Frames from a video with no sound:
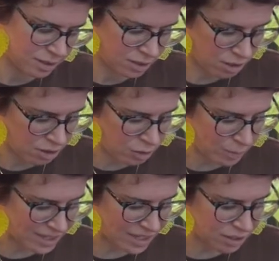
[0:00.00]
Although my
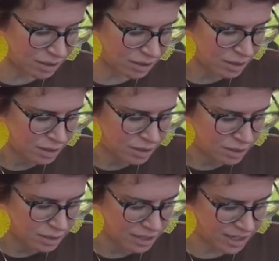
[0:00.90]
little
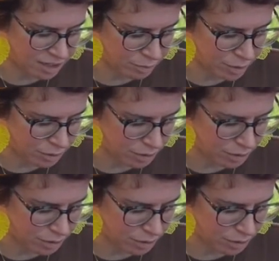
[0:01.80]
lemon-lime